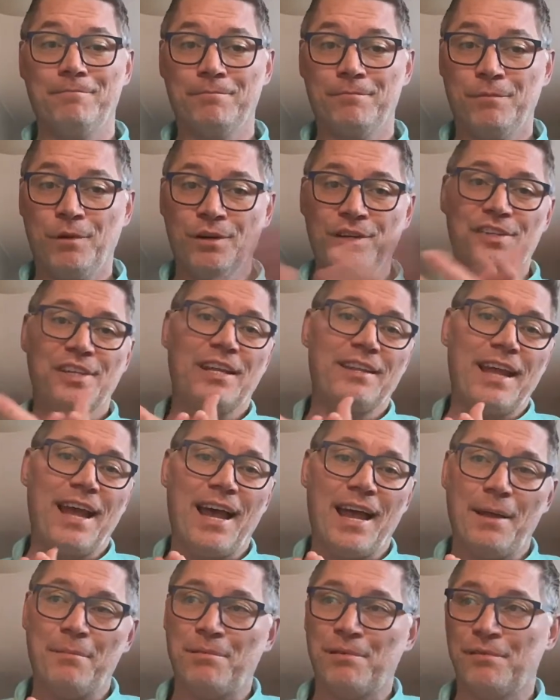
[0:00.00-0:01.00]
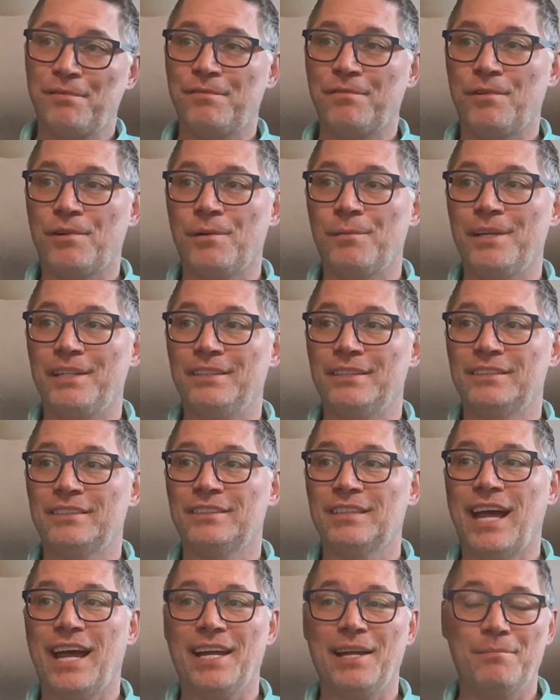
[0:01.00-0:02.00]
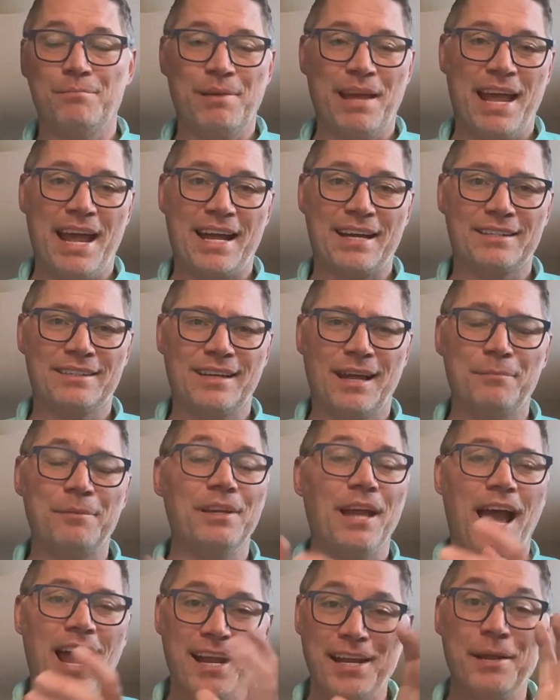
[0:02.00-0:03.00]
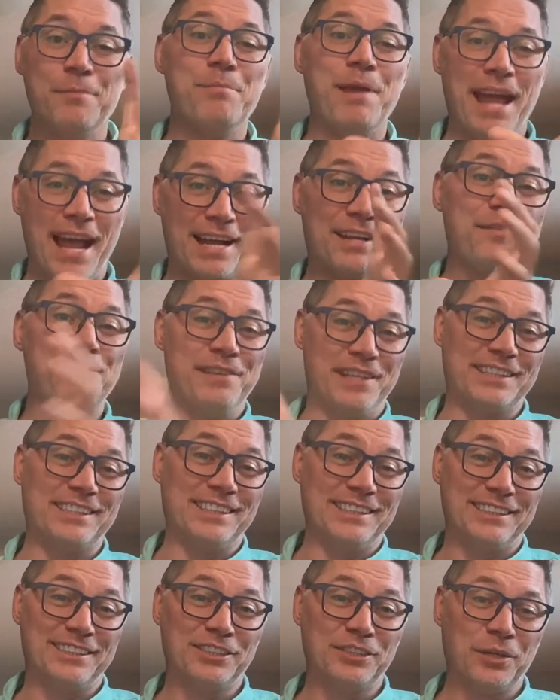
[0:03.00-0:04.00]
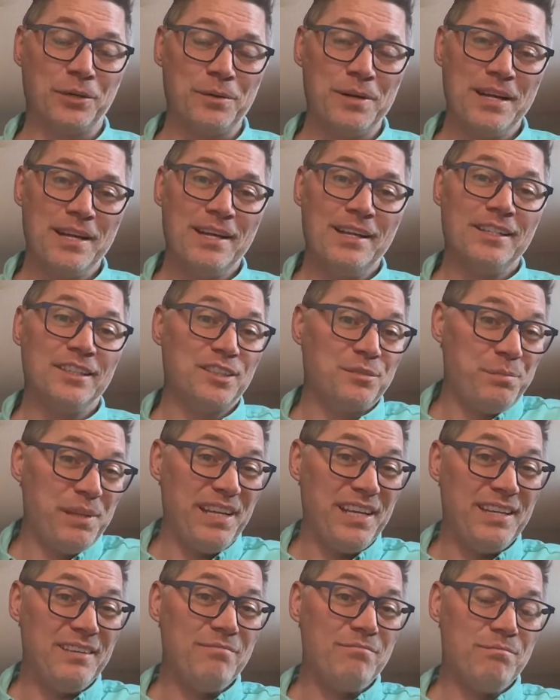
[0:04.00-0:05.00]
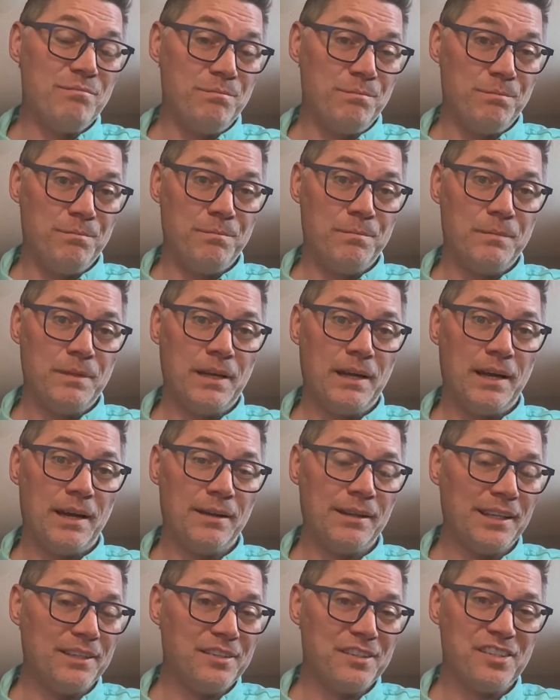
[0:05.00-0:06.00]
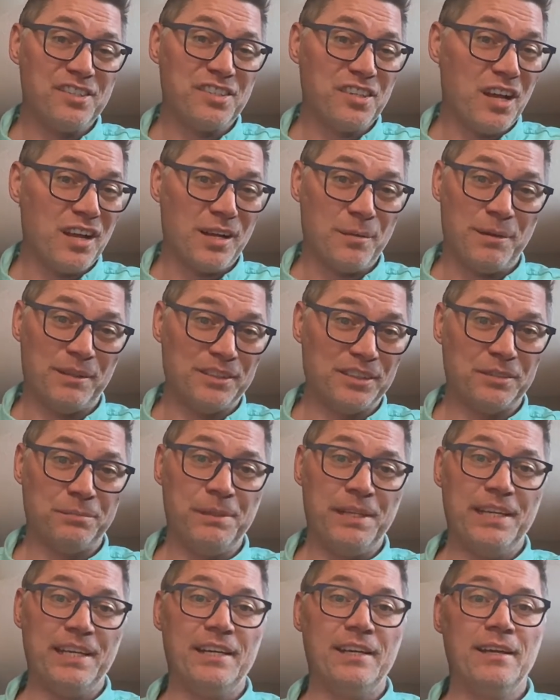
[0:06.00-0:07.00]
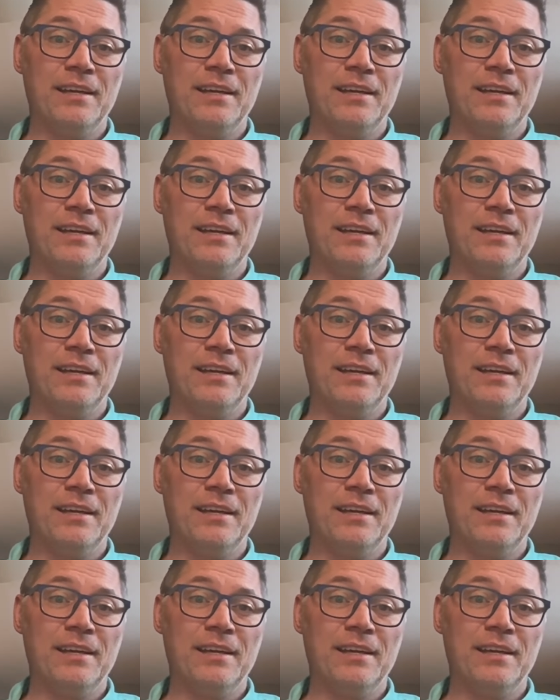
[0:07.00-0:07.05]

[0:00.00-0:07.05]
Focus on the high performance, high impact fixes. So speed, let's just talk about speed.